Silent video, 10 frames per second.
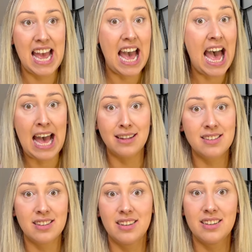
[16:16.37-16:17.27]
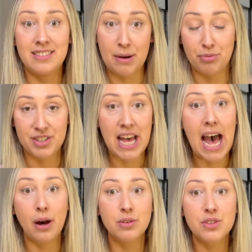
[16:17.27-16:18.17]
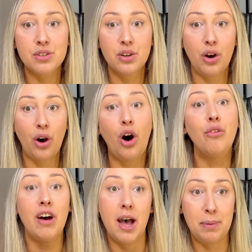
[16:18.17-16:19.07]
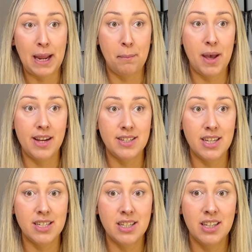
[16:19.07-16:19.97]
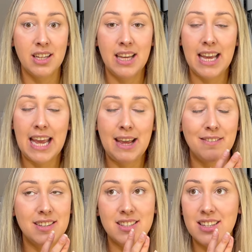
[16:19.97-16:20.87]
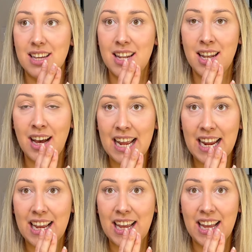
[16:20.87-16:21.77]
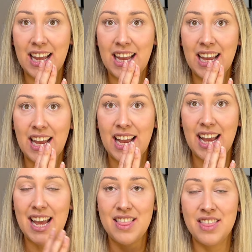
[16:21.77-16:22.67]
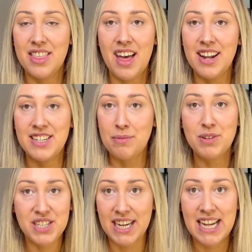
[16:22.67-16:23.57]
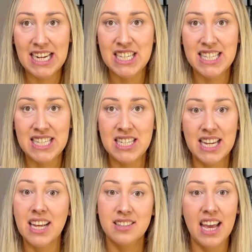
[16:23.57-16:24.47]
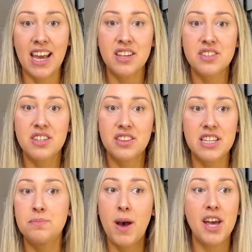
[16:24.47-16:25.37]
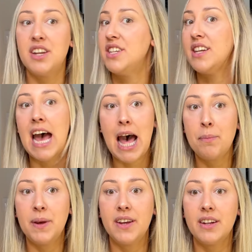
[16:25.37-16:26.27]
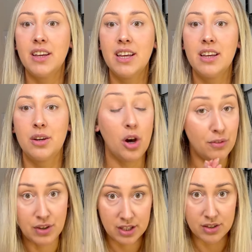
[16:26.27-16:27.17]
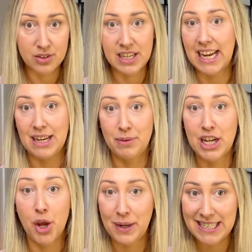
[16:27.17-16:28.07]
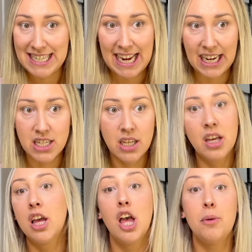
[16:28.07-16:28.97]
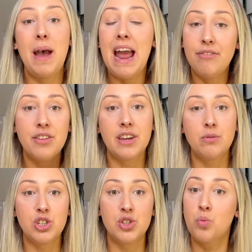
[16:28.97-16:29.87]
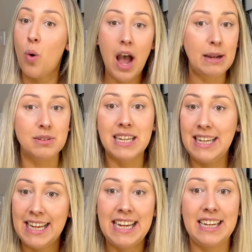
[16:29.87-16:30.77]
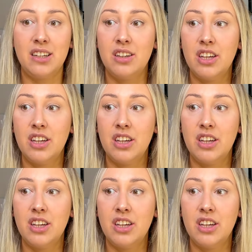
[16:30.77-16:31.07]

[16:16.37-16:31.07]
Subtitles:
at Deborah's house of her being murdered. It was like Deborah's DNA just didn't exist. This murder didn't happen. Of course, we know it did, but everything was just wiped clean.